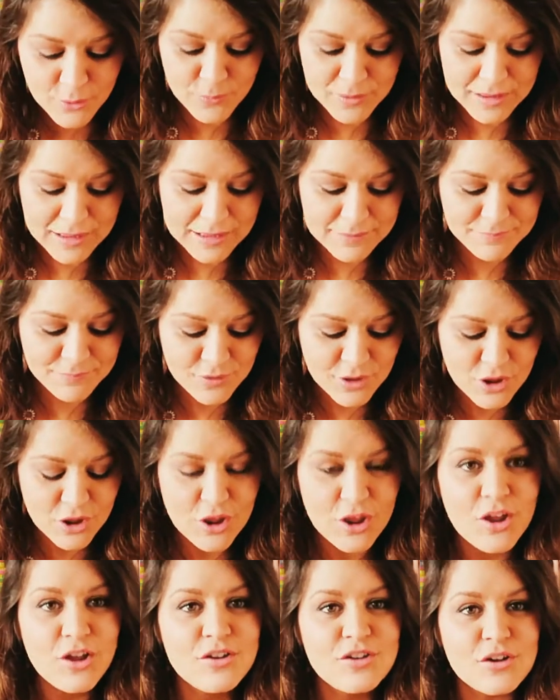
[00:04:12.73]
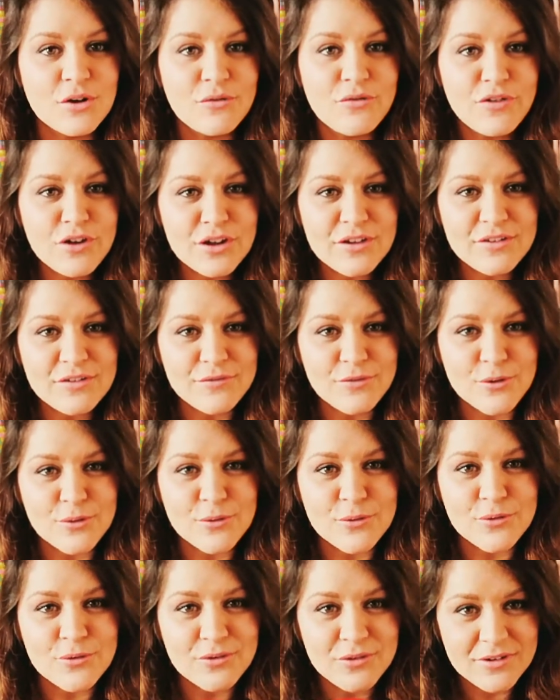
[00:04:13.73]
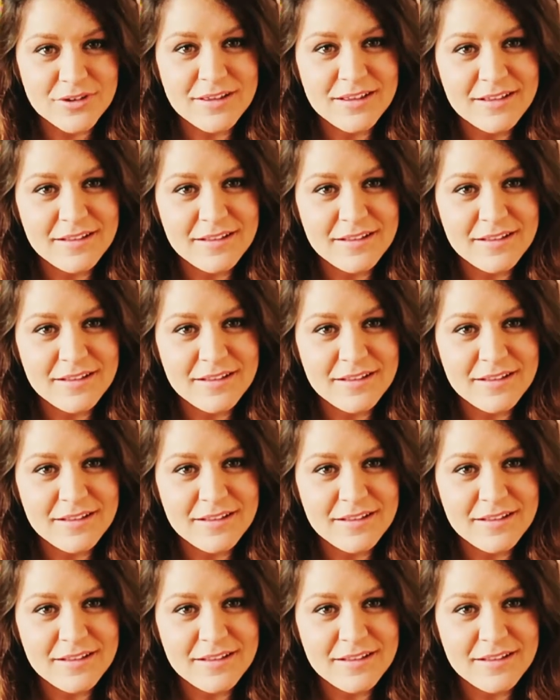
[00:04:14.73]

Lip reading: Okay, so first of all,